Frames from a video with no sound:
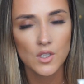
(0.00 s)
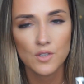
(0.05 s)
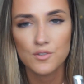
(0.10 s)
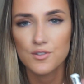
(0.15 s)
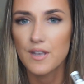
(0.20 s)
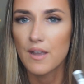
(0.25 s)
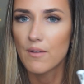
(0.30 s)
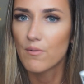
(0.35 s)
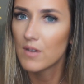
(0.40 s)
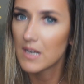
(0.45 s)

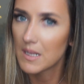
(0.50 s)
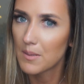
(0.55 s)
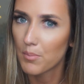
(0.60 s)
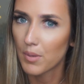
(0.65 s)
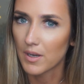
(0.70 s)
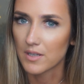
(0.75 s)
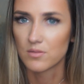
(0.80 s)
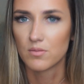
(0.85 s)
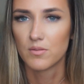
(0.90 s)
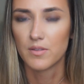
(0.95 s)
So yeah, really
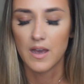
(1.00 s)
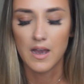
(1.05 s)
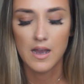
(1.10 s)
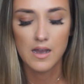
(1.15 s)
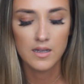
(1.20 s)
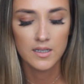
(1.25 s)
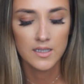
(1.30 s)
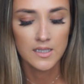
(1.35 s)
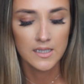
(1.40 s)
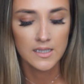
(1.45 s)
impressed with
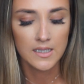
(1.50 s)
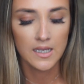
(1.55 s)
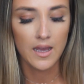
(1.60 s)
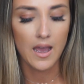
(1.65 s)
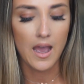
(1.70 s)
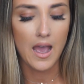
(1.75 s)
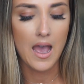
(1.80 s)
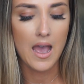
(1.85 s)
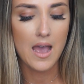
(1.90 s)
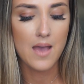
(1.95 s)
that.
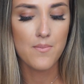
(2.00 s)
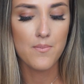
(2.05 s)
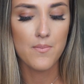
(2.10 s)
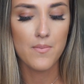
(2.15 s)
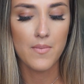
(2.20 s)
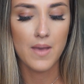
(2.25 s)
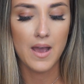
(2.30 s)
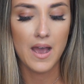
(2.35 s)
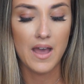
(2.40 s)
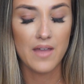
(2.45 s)

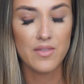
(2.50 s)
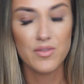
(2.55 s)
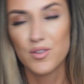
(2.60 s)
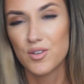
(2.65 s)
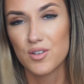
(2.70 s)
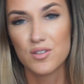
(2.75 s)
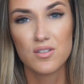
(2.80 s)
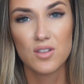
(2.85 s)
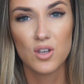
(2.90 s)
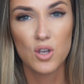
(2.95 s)
And
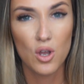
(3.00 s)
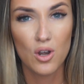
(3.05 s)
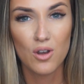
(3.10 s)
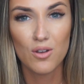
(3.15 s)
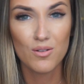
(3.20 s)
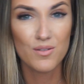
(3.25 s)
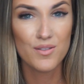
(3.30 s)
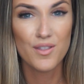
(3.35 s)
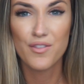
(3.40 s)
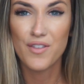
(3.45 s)
just the
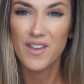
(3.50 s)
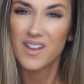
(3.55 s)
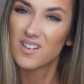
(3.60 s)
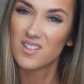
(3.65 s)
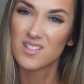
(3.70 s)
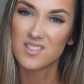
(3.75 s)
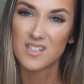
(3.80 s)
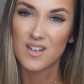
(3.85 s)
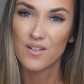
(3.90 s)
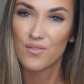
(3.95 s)
colour and the
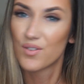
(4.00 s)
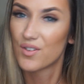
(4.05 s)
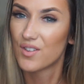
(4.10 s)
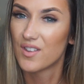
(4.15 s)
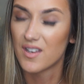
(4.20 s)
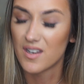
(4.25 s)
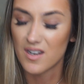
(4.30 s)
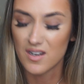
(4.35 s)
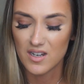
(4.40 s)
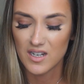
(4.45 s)
thickness and
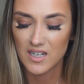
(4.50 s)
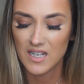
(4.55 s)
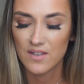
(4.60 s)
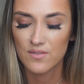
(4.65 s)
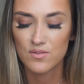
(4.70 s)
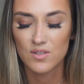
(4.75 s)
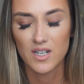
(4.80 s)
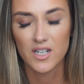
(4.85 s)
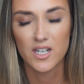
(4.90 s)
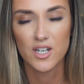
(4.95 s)
everything, and it
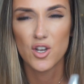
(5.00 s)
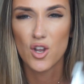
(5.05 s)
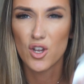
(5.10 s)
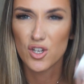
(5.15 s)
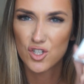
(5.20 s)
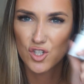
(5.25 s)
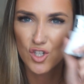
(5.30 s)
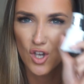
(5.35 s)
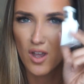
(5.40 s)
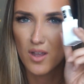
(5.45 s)
gives like a
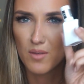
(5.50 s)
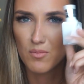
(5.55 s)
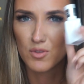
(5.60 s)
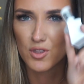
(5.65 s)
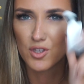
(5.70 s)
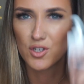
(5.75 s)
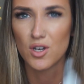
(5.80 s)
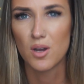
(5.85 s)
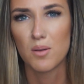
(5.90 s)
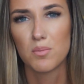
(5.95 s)
nice shine with
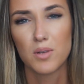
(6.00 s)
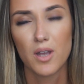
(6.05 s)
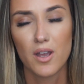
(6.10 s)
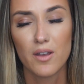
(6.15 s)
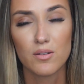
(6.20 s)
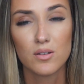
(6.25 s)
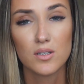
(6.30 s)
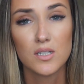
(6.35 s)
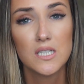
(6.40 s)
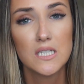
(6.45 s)
the top
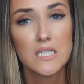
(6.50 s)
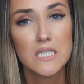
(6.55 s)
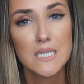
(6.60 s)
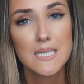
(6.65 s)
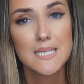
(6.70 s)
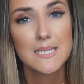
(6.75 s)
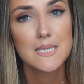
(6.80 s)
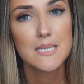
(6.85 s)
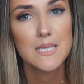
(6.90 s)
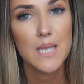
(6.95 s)
coat.
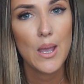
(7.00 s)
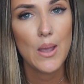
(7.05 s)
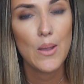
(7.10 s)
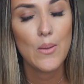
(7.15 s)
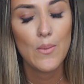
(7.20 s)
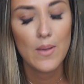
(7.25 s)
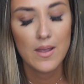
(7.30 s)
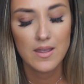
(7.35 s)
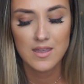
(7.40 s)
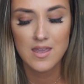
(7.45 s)

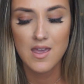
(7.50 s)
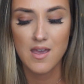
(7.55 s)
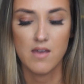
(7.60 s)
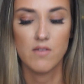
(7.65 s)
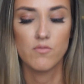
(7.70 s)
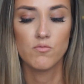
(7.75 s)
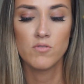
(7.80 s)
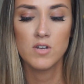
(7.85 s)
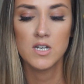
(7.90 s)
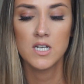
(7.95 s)
So
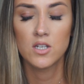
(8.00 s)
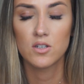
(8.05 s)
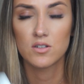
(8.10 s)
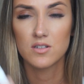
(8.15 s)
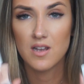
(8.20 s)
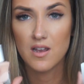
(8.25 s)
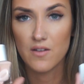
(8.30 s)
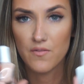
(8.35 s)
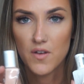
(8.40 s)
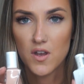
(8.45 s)
yeah, really good
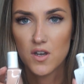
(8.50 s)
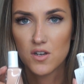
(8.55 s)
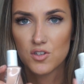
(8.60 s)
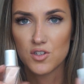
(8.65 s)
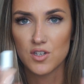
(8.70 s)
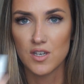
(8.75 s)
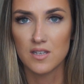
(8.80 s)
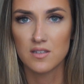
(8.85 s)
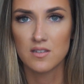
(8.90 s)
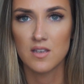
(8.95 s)
nail
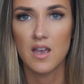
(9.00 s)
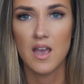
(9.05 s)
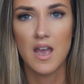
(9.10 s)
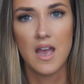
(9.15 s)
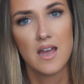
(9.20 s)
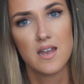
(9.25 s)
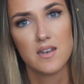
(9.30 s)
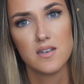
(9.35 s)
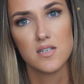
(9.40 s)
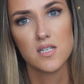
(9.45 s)
varnishes,
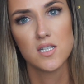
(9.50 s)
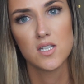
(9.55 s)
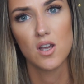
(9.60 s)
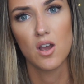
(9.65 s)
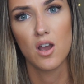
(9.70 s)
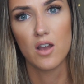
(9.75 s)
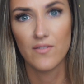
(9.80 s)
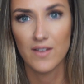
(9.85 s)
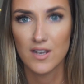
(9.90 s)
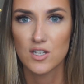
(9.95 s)
and
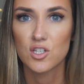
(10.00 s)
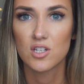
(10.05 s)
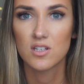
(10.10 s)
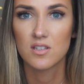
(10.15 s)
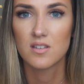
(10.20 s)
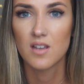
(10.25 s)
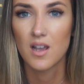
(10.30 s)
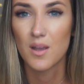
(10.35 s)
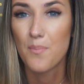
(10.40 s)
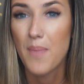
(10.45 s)
I've actually
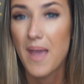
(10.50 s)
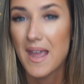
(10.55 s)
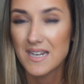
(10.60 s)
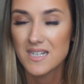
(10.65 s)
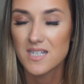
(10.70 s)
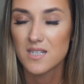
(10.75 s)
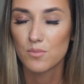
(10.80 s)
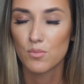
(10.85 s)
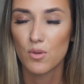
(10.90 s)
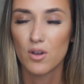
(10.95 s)
started
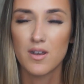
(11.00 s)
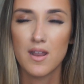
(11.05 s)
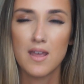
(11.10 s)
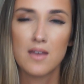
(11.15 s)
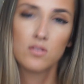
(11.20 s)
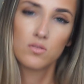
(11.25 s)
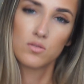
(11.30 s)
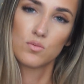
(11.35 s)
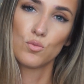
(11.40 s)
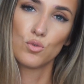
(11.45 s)
painting my
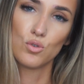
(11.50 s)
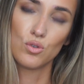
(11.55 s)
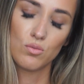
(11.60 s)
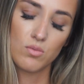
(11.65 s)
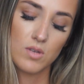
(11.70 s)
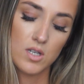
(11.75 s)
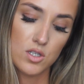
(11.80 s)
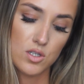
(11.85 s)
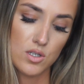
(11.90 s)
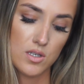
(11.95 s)
nails more,
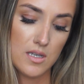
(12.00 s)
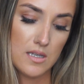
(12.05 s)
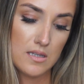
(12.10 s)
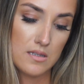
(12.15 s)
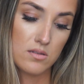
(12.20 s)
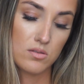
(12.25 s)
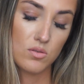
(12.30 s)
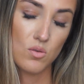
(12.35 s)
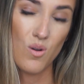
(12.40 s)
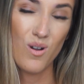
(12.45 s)
which
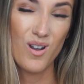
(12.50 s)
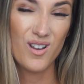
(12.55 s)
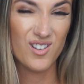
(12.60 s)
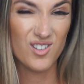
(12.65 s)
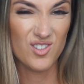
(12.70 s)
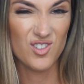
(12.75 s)
is quite an